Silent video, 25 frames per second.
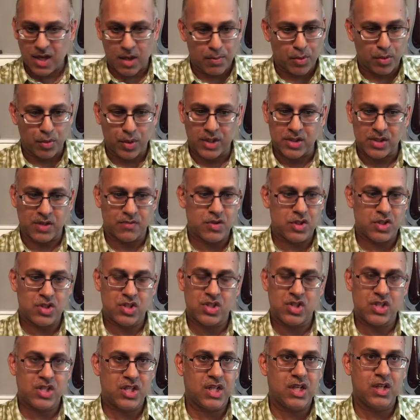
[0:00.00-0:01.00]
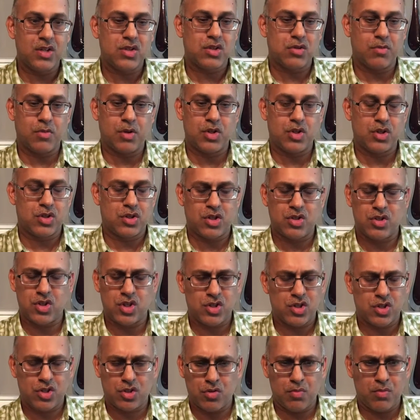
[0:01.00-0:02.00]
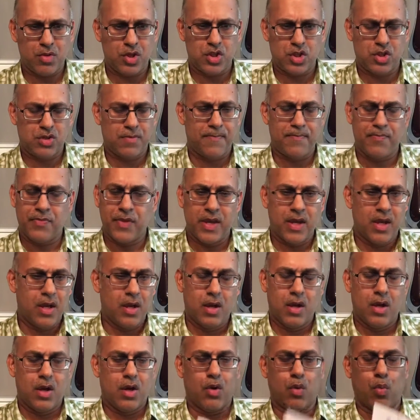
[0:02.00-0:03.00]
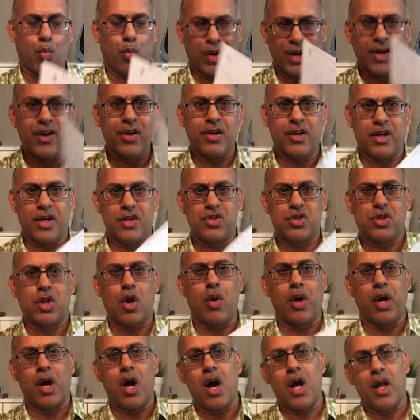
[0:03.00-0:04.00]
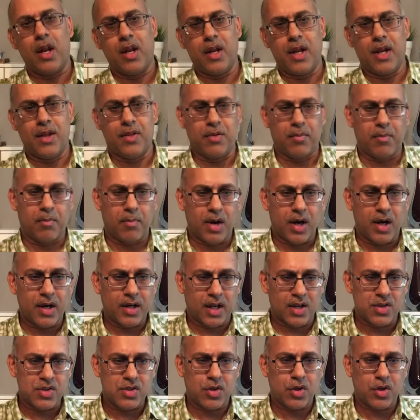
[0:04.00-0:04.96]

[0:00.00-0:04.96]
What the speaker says: couple of weeks. I've just seen there's just so much weirdness going on in the market.